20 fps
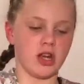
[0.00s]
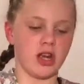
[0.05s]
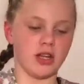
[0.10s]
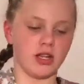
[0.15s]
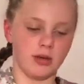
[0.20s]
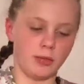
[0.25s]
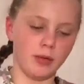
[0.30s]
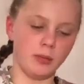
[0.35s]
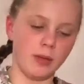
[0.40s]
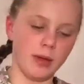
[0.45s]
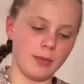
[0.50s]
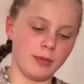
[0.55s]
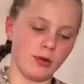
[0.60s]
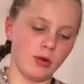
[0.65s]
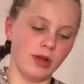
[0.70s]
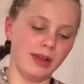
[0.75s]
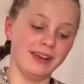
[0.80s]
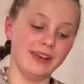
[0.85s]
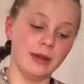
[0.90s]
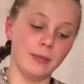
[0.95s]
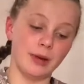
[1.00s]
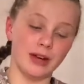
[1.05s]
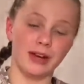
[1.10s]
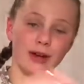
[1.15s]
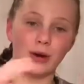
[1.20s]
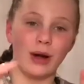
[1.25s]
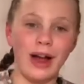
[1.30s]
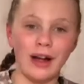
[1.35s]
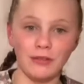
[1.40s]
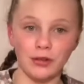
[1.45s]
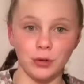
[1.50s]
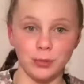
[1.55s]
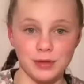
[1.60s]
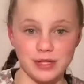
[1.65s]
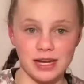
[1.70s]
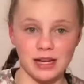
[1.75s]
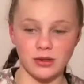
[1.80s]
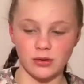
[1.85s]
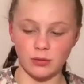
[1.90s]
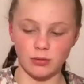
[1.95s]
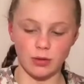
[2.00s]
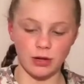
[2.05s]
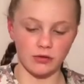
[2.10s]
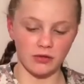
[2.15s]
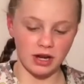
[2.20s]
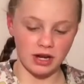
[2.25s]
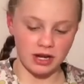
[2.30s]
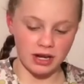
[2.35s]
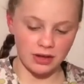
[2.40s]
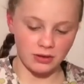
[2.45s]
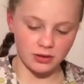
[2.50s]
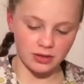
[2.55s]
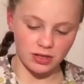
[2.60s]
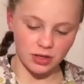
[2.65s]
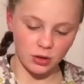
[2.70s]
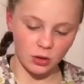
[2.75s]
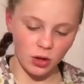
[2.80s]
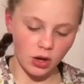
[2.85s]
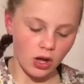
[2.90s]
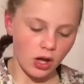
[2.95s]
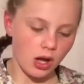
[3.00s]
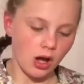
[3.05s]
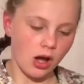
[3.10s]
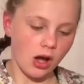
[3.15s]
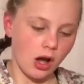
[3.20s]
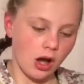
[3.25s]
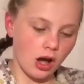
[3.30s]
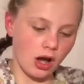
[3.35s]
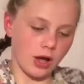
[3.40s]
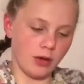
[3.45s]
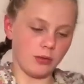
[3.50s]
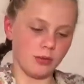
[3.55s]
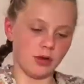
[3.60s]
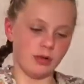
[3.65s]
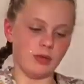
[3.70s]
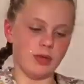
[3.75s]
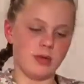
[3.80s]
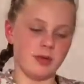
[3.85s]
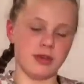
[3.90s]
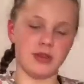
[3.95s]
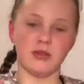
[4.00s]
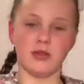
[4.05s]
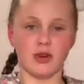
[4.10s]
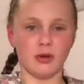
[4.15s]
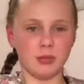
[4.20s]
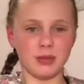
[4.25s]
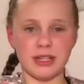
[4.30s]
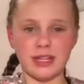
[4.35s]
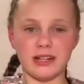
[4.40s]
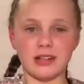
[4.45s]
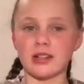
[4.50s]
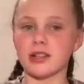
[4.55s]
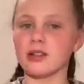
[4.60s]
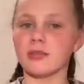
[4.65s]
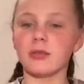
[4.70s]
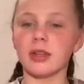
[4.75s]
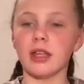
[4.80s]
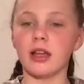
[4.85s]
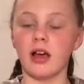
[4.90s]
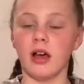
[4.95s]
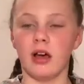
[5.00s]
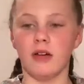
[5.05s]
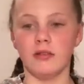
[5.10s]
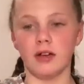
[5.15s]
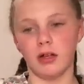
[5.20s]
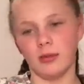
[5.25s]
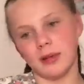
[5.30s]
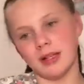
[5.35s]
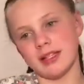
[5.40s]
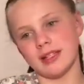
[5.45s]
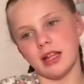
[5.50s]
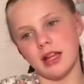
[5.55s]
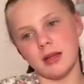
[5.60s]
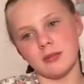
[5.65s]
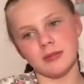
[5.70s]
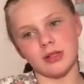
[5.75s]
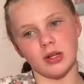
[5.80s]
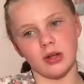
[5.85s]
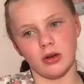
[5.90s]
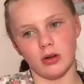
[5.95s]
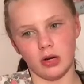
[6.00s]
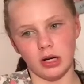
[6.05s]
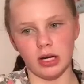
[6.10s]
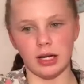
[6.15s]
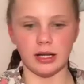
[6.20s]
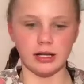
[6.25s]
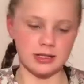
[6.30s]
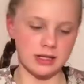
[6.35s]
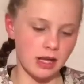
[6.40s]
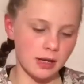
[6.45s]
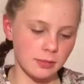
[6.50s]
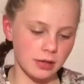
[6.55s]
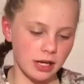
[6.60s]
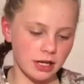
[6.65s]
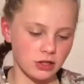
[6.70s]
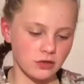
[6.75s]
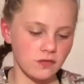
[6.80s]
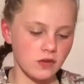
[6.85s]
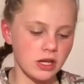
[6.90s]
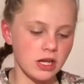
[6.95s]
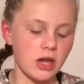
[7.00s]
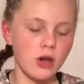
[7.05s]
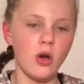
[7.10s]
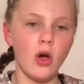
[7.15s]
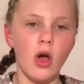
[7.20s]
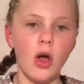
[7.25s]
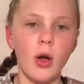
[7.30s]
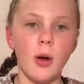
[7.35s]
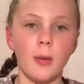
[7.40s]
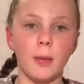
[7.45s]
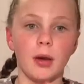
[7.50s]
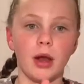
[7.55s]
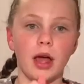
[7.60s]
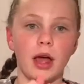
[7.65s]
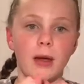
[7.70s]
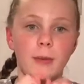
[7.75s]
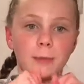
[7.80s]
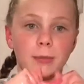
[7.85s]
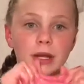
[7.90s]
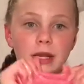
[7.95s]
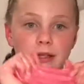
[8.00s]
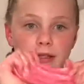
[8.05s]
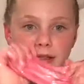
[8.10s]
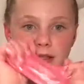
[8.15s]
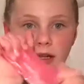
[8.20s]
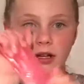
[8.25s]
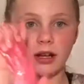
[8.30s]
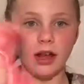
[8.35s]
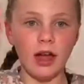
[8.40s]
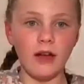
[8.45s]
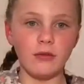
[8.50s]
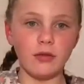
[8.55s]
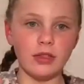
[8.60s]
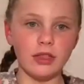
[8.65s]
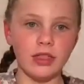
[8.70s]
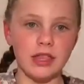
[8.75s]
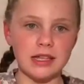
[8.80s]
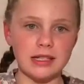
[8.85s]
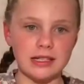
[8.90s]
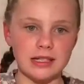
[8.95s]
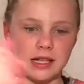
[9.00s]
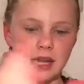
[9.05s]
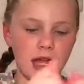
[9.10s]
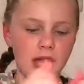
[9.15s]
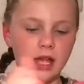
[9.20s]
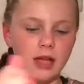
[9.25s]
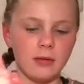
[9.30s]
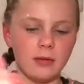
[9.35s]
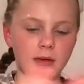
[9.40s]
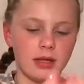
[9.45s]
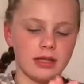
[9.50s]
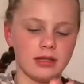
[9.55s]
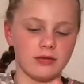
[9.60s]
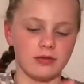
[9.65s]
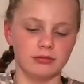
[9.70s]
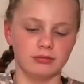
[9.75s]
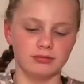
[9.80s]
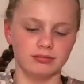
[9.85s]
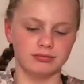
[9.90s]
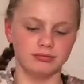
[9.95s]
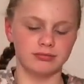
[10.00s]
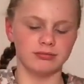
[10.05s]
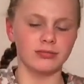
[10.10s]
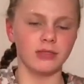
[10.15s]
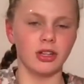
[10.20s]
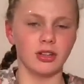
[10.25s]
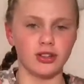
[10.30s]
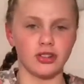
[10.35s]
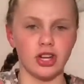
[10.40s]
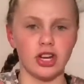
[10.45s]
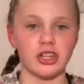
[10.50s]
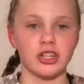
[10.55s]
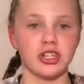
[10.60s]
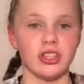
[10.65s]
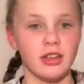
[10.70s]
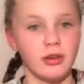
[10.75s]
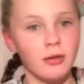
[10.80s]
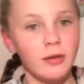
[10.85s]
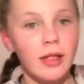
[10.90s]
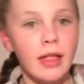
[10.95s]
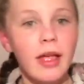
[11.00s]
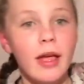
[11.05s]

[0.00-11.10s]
I'm going to put baby oil in it, but I don't have it upstairs with me right now, so I will maybe do an update or something of all my slimes, or like a slime collection video, but I'm in love with this slime. It's not stretchy though.